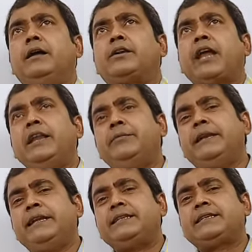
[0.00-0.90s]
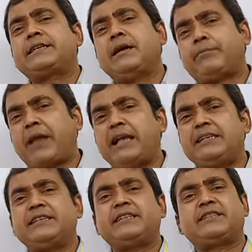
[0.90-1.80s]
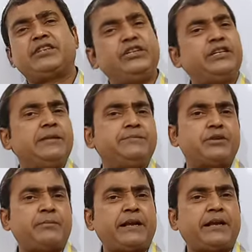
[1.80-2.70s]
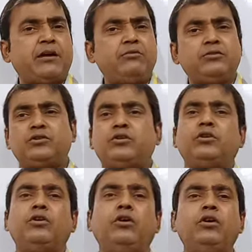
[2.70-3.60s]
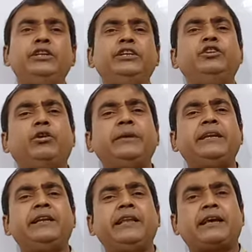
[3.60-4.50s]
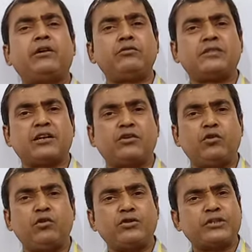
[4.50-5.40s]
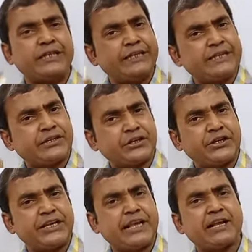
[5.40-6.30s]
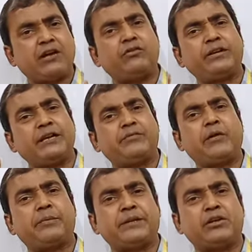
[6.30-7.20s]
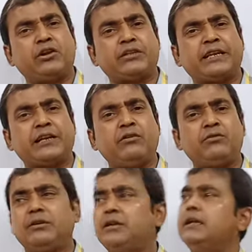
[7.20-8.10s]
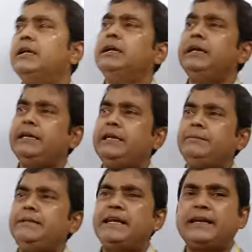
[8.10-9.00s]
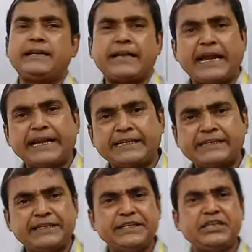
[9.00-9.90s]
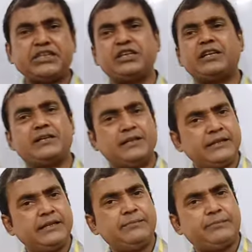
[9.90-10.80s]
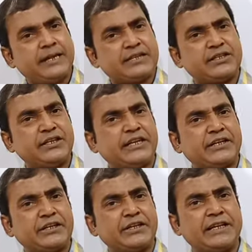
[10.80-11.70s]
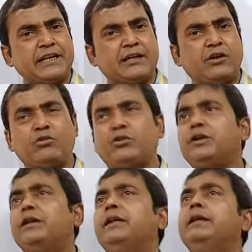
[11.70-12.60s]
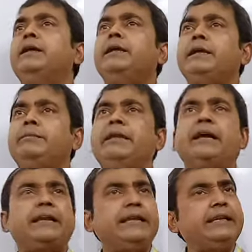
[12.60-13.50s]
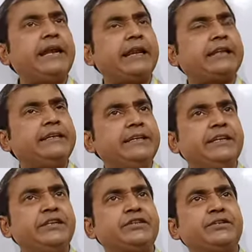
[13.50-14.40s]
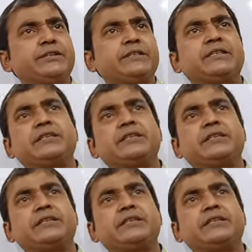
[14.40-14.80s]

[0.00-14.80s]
trial balance comprises three types of account. Only nominal accounts are closed in the trading account and profit loss account. If they are direct in nature, they are placed in the trading account. If they are indirect in nature,